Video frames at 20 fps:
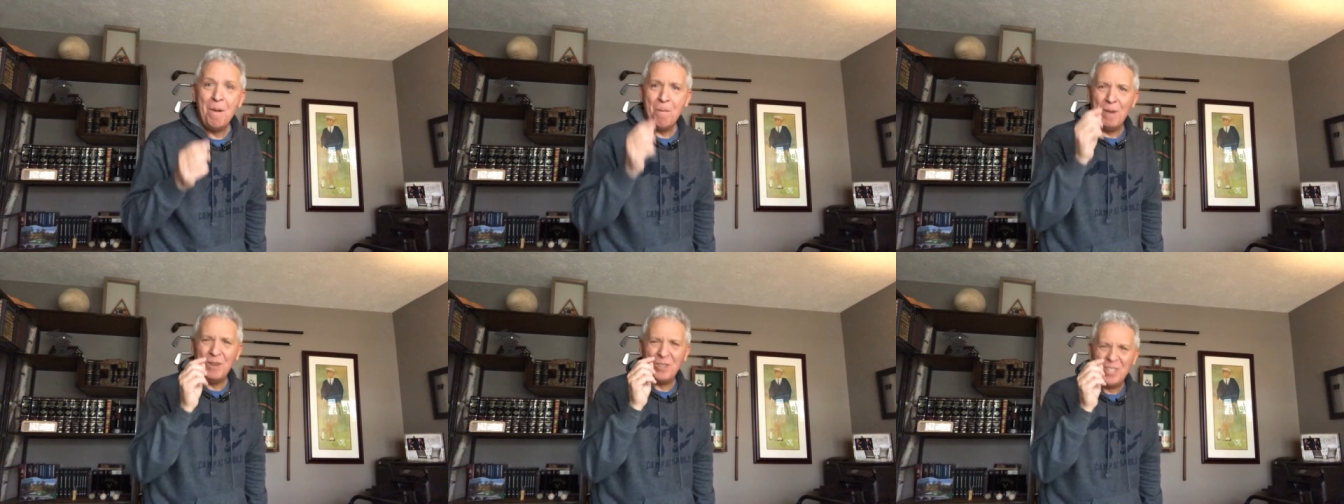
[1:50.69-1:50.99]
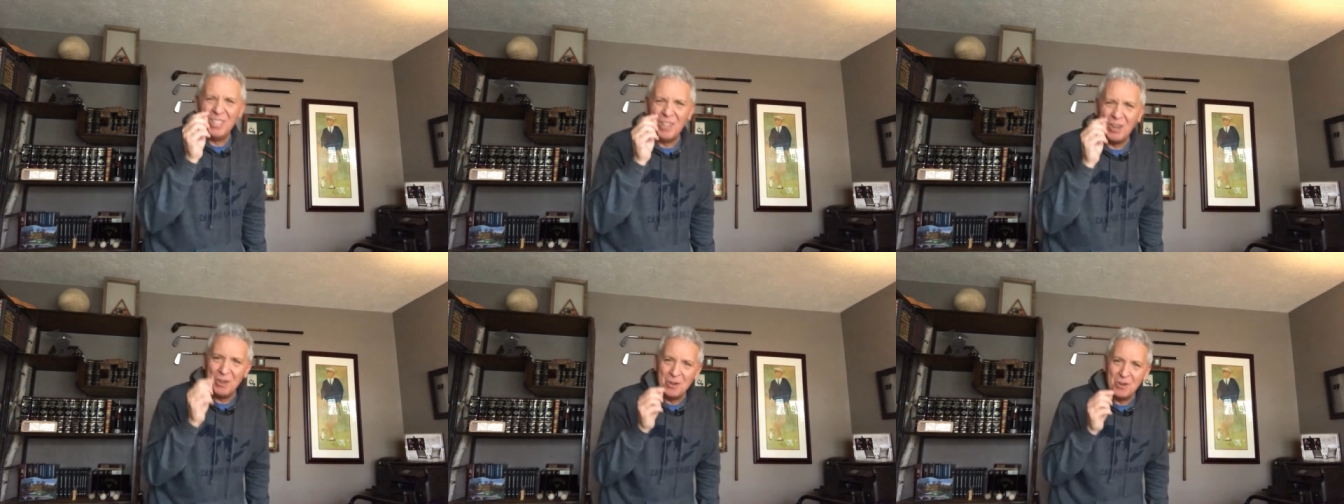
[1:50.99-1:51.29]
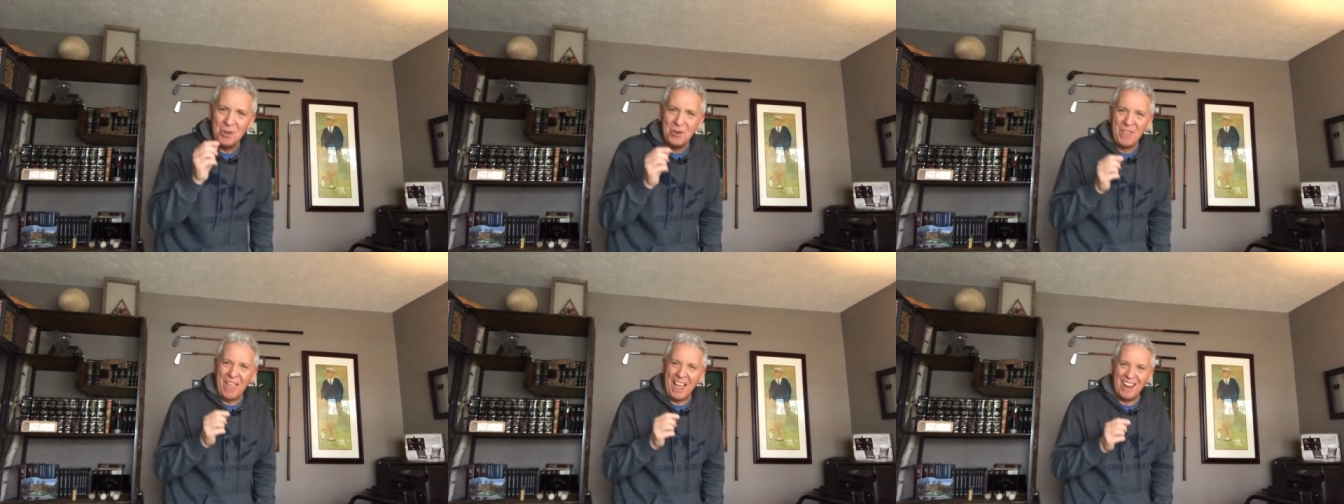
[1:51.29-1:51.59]
But she
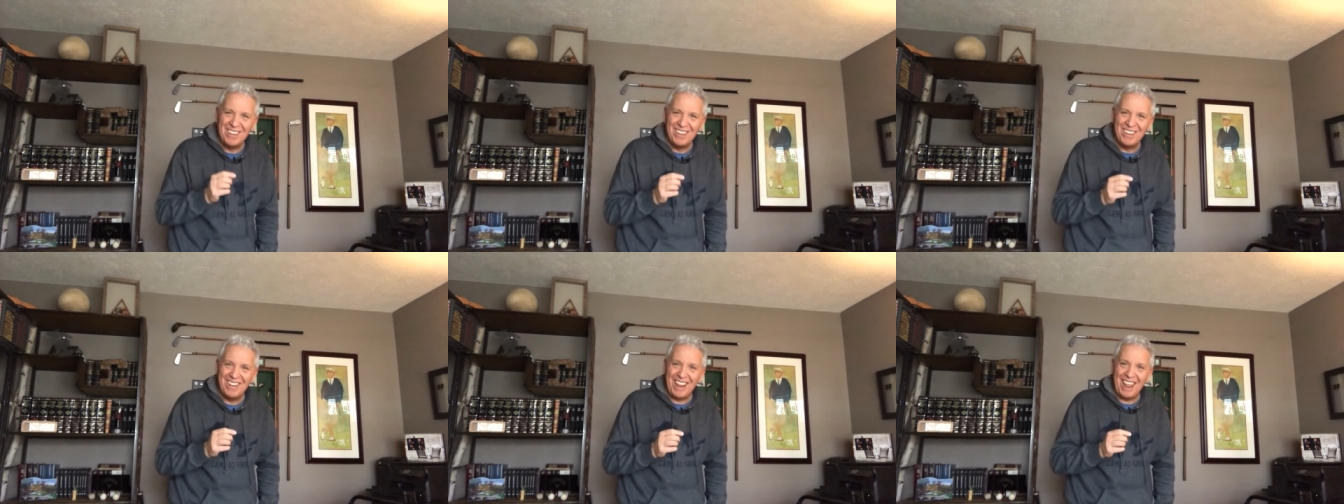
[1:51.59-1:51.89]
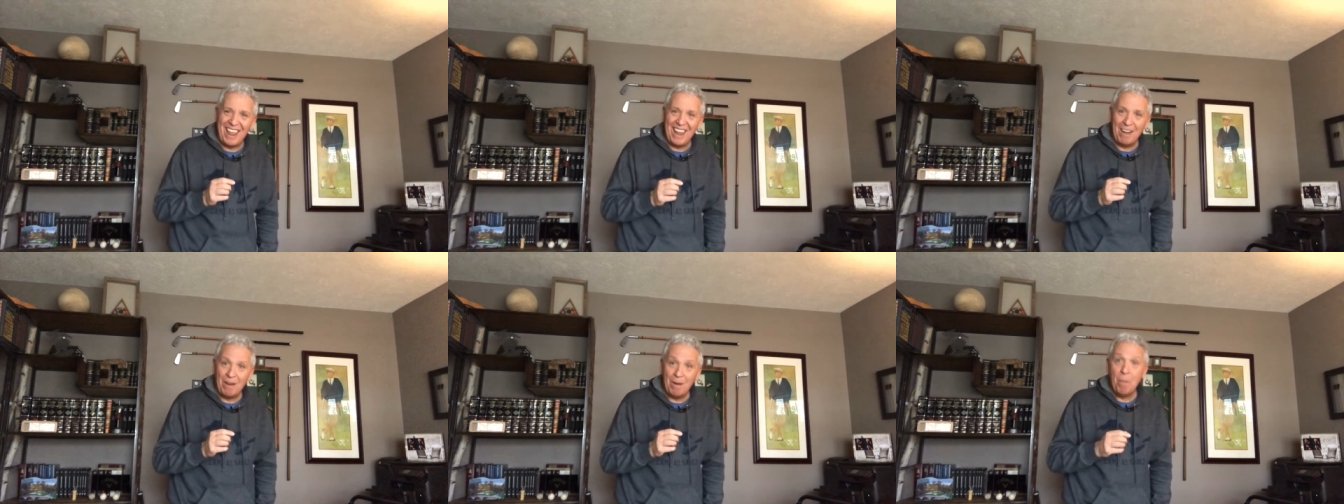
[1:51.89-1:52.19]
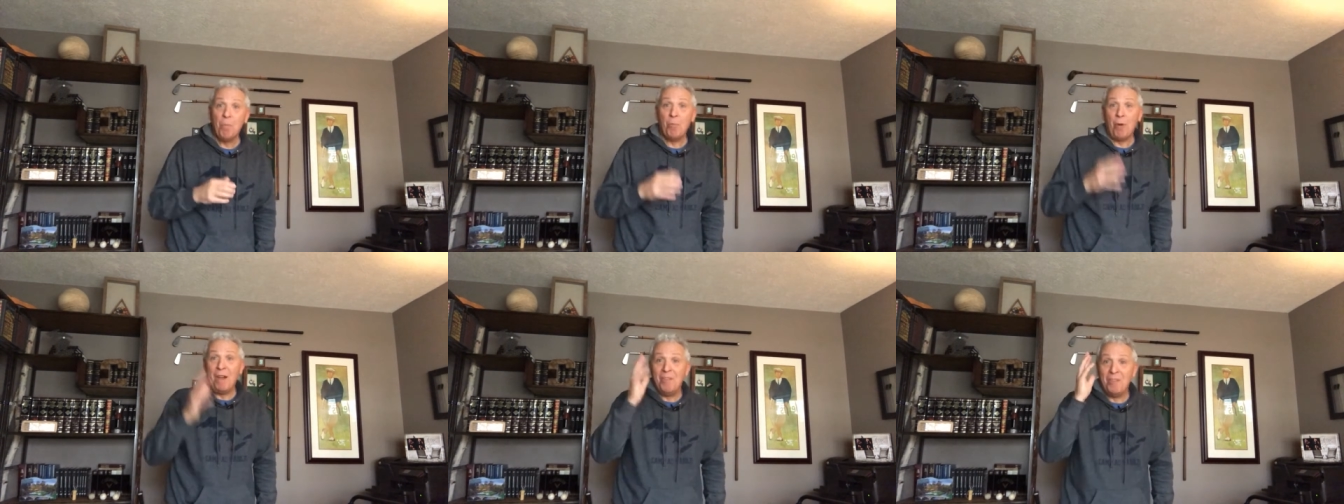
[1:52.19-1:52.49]
didn't do that today.
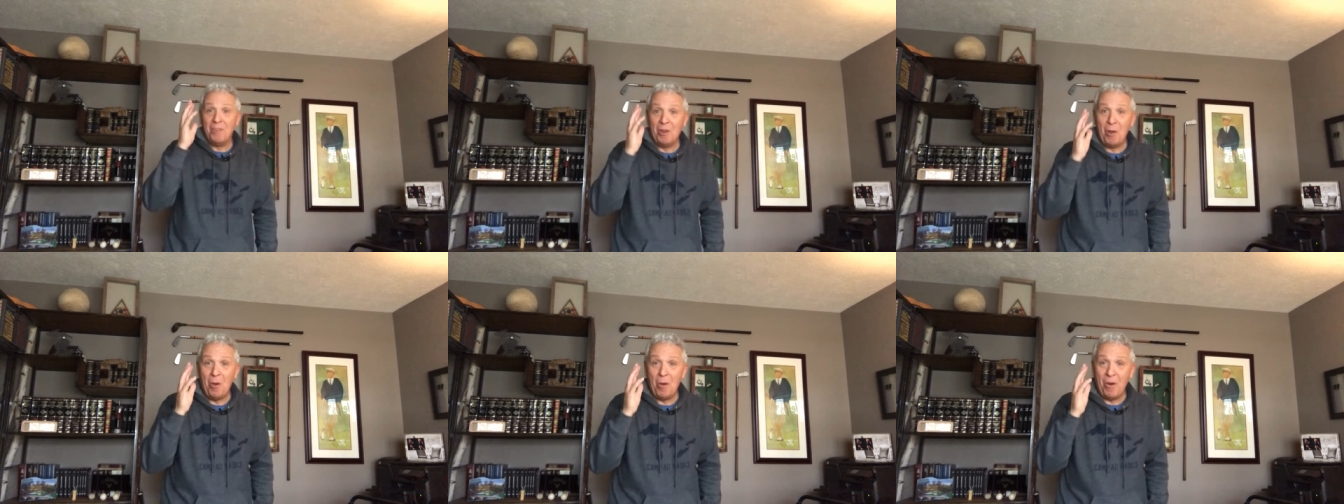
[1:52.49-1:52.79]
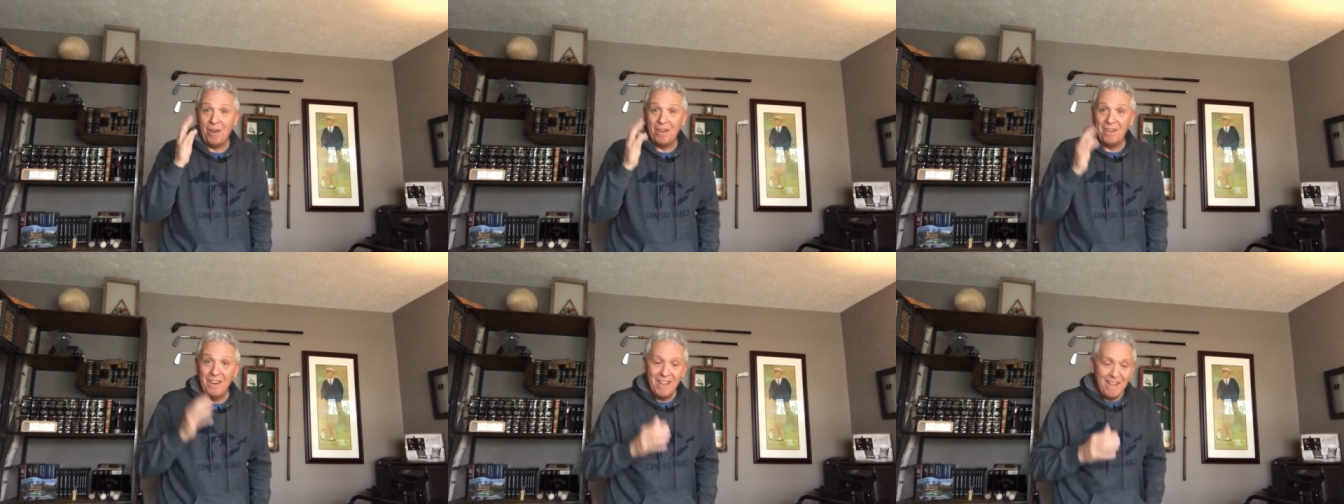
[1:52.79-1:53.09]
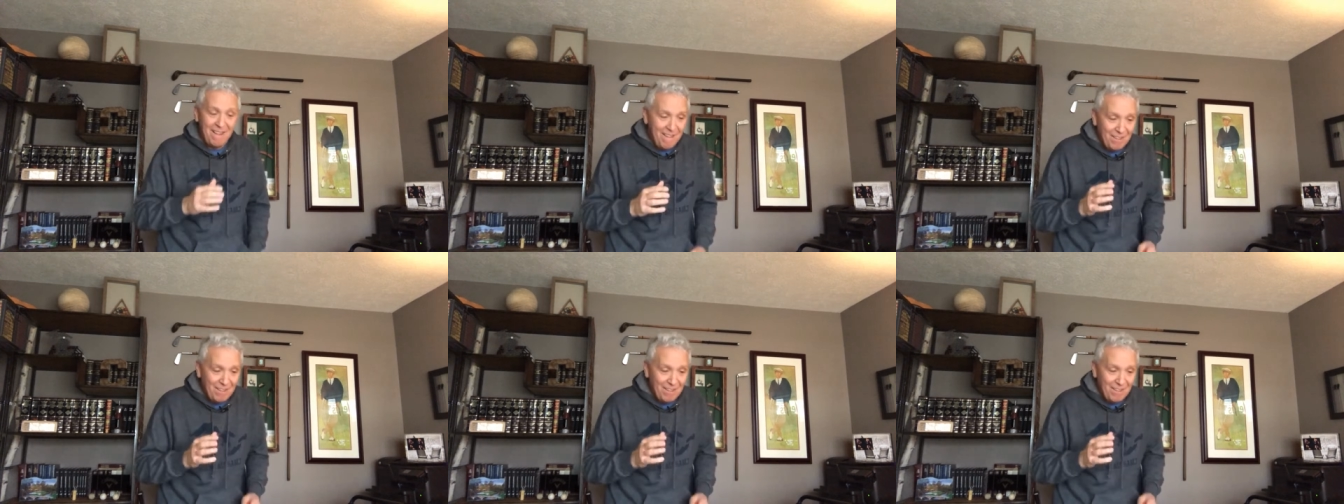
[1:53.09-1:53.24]
Praise the Lord.